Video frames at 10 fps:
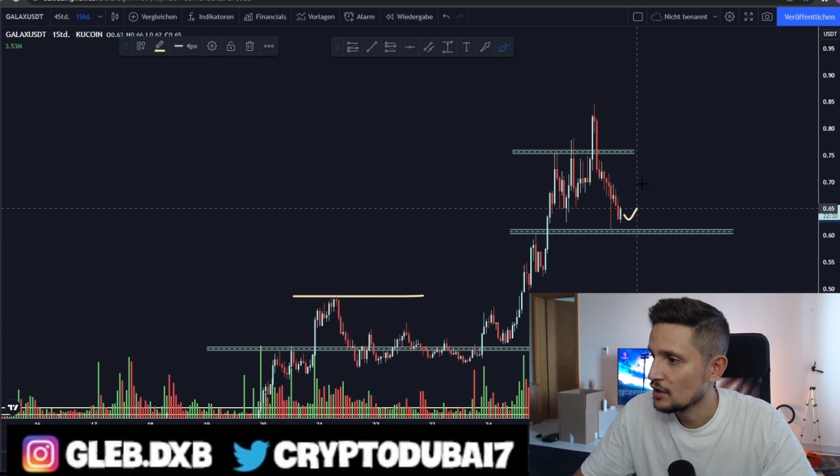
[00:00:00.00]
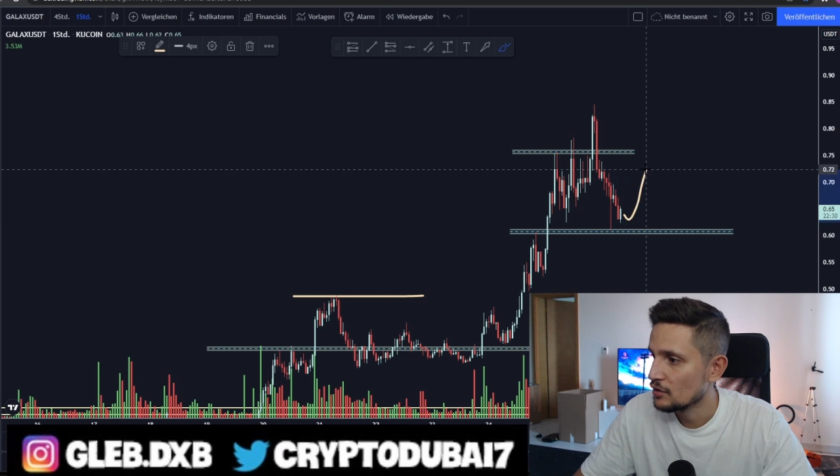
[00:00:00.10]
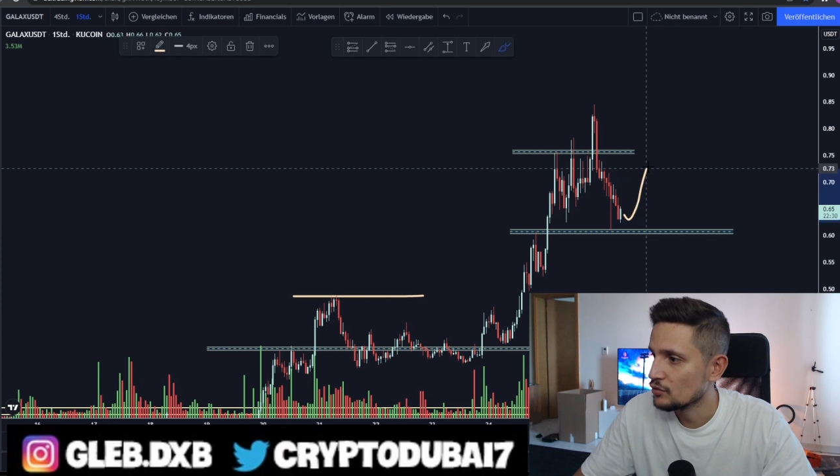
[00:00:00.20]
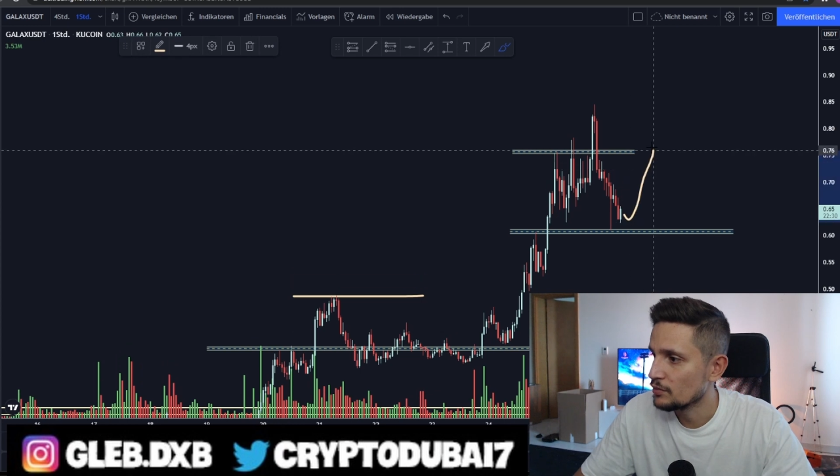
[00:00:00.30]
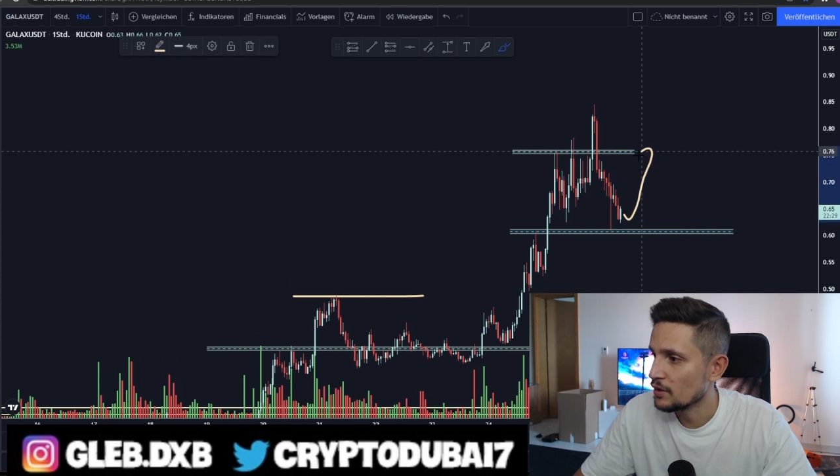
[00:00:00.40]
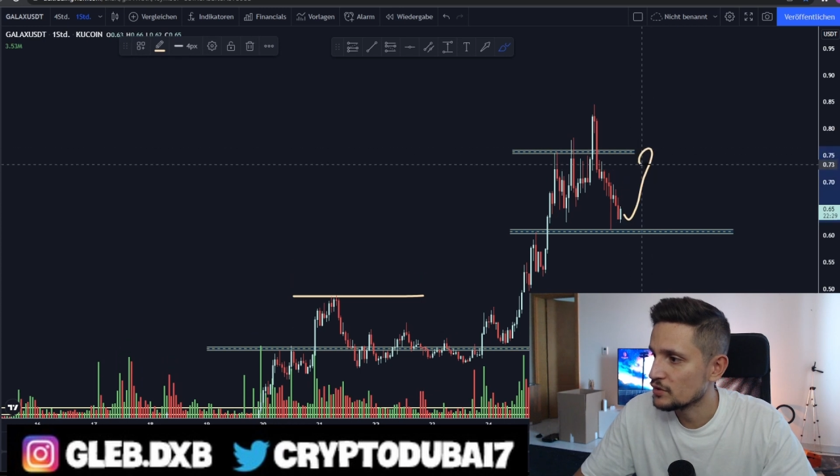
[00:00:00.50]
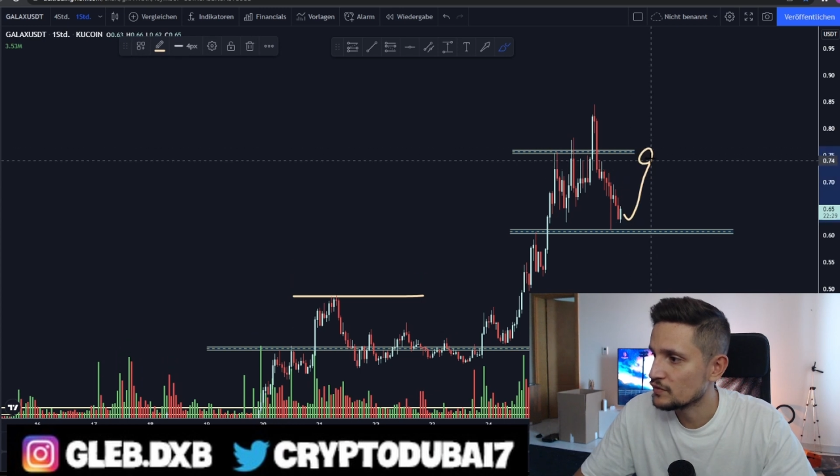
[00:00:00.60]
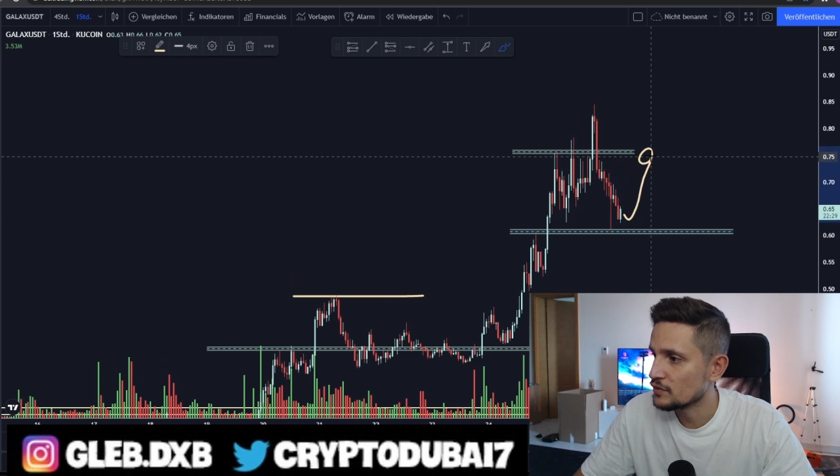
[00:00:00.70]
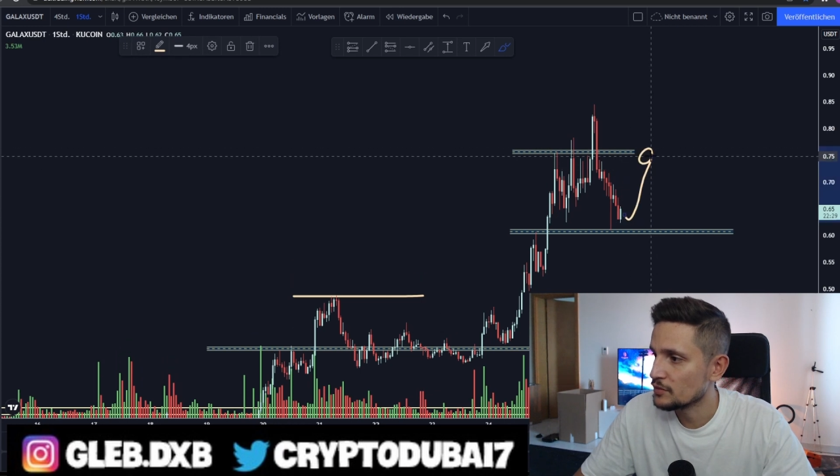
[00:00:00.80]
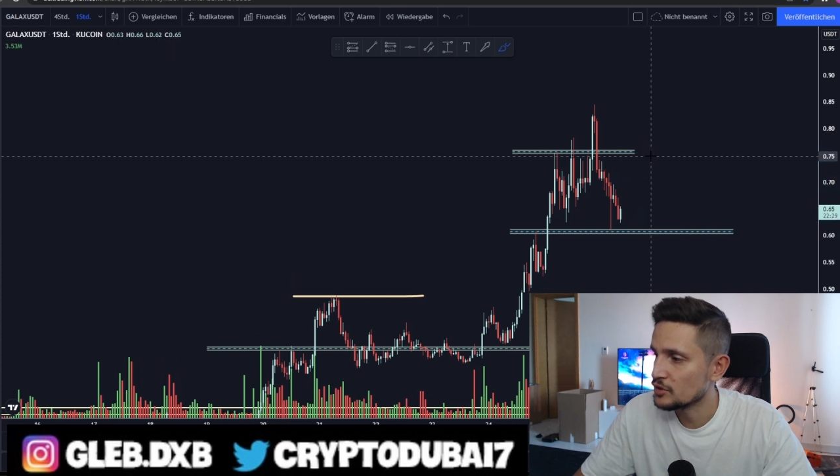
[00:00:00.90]
to bounce
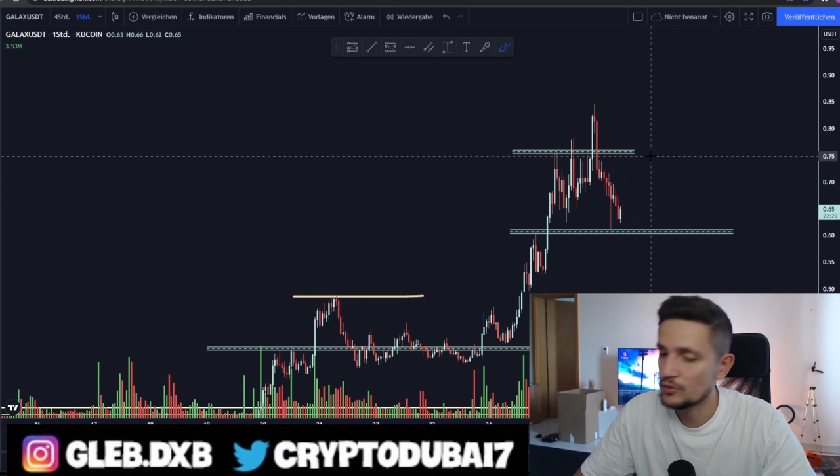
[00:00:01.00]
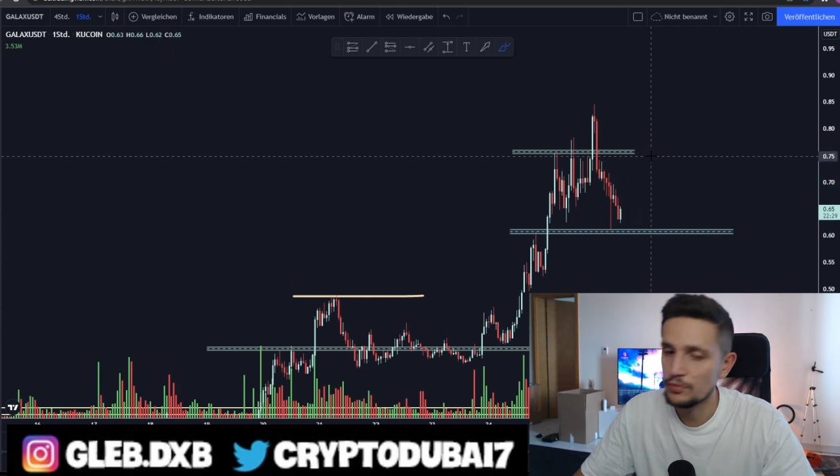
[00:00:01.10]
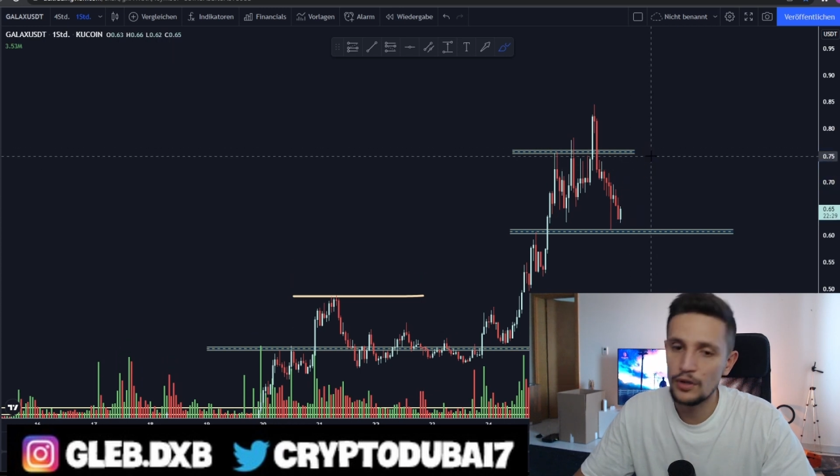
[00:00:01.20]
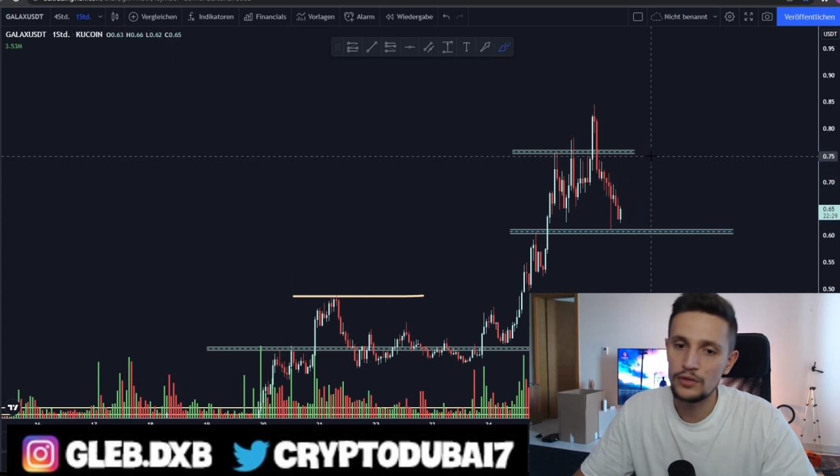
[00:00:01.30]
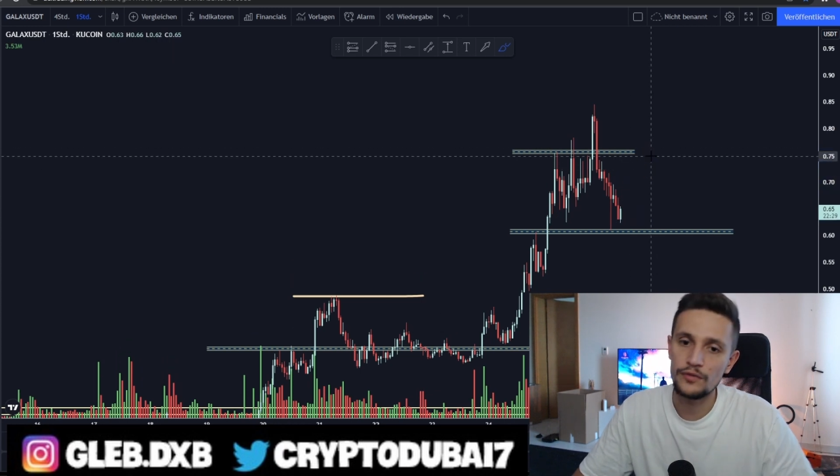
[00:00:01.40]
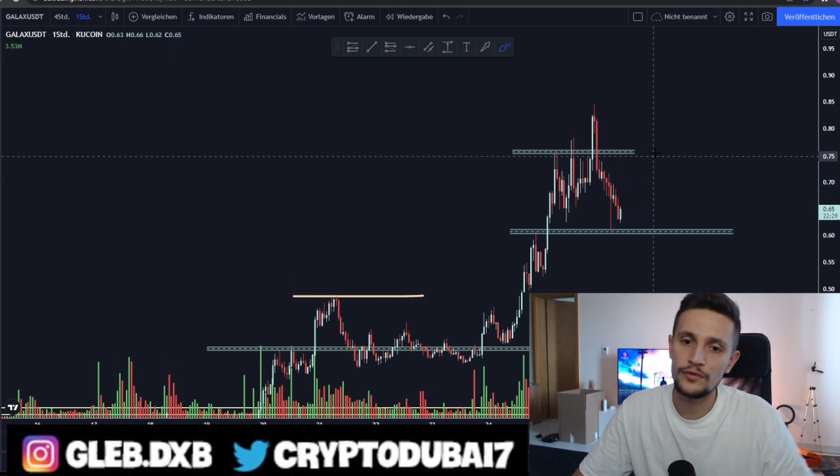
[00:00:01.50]
from the support of